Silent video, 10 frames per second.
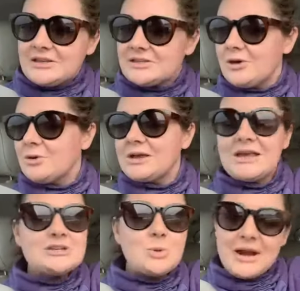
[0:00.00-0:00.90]
So
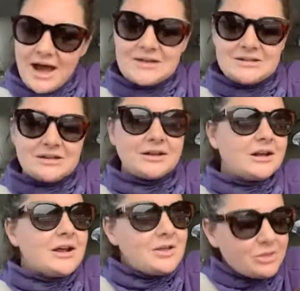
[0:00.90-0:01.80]
guess what I
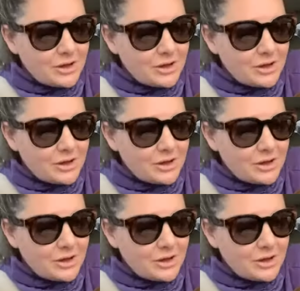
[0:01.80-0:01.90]
did?